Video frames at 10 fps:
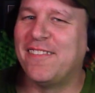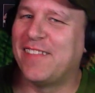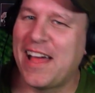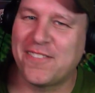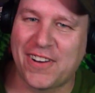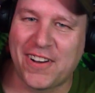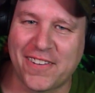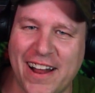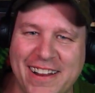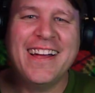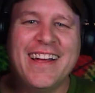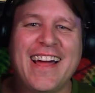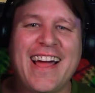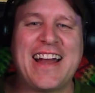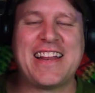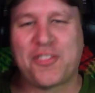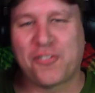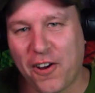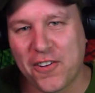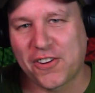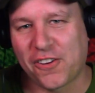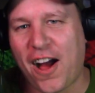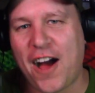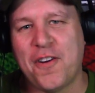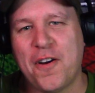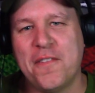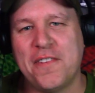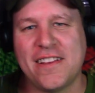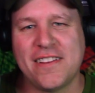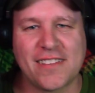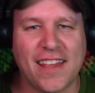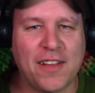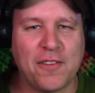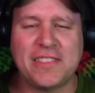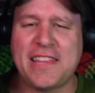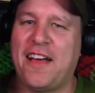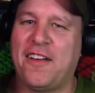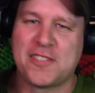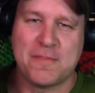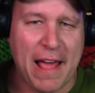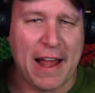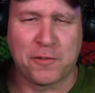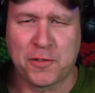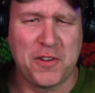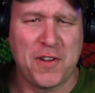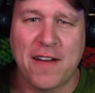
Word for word: I'm laughing already. And he throws her off of him and he's like, What the hell's the matter with you?